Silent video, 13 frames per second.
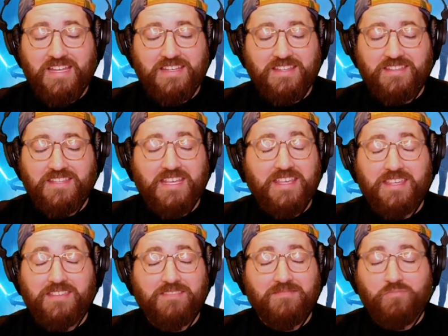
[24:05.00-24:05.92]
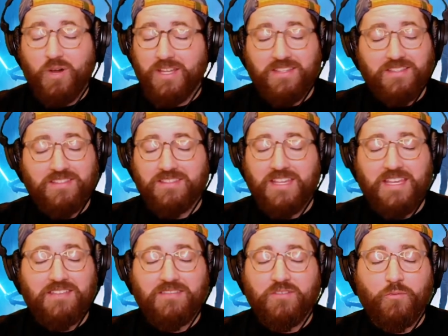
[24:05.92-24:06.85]
the
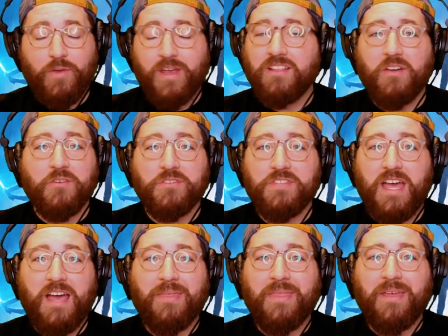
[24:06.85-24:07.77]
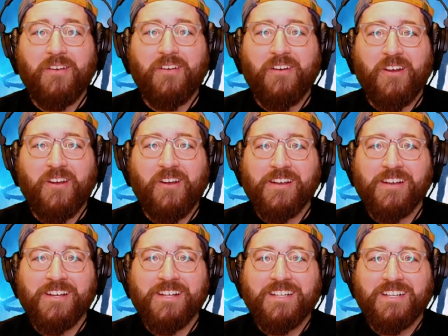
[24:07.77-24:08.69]
Reylos out there are,
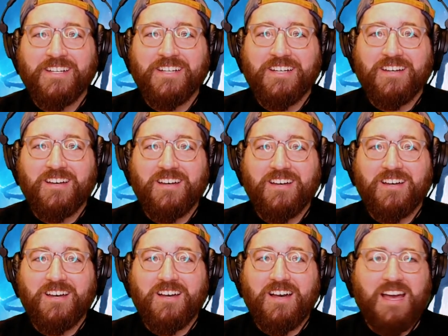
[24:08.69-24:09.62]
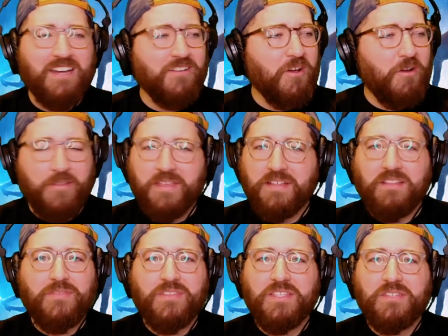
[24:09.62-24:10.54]
I don't know, are they
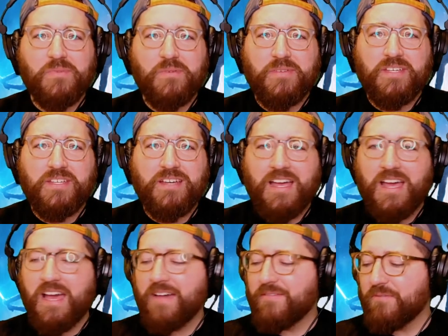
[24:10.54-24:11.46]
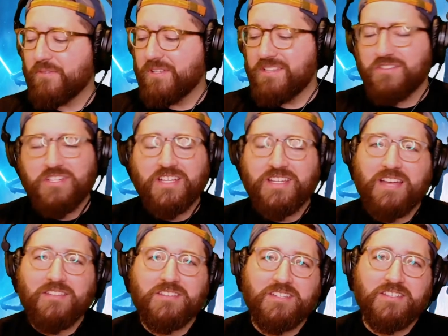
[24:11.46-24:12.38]
loving this movie? I haven't really checked
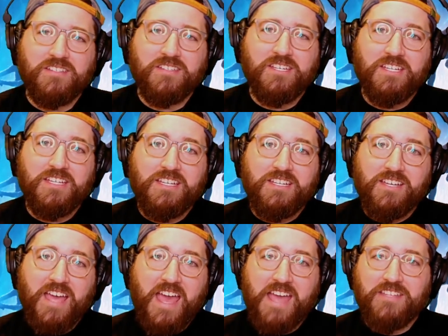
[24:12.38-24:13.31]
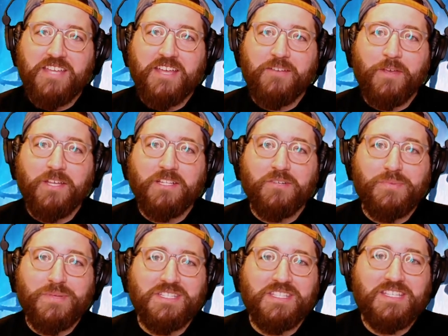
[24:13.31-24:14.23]
out the hashtag Reylo
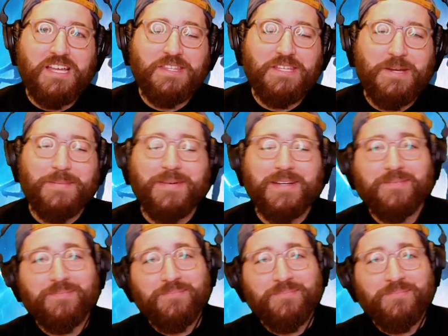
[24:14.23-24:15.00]
business out there, but